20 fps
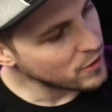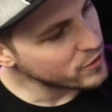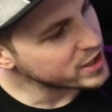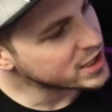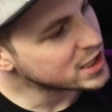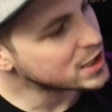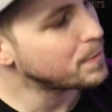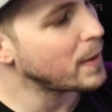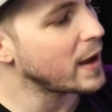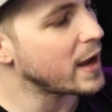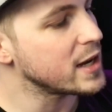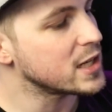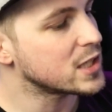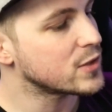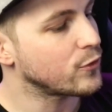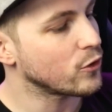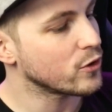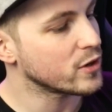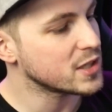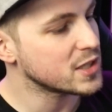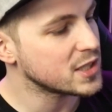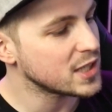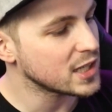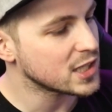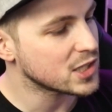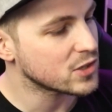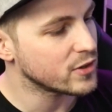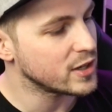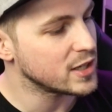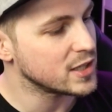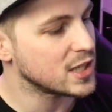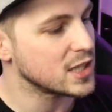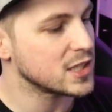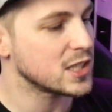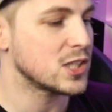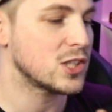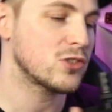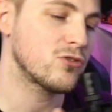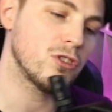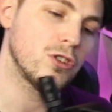is space for accessories. There's a
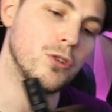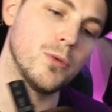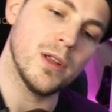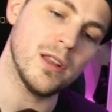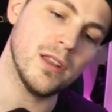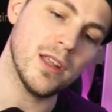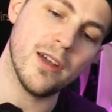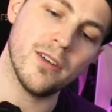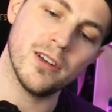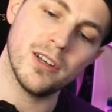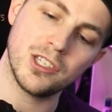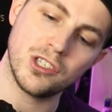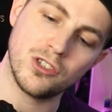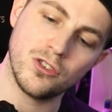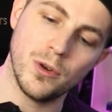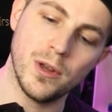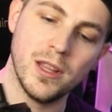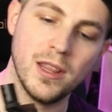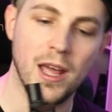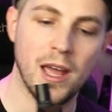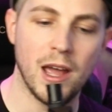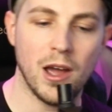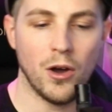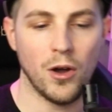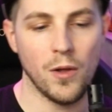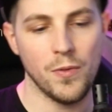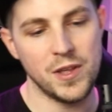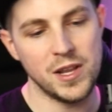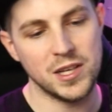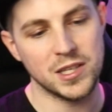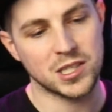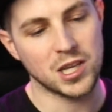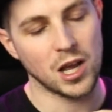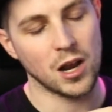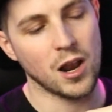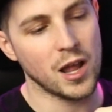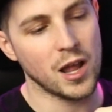screw in there and a screw in there on these kind of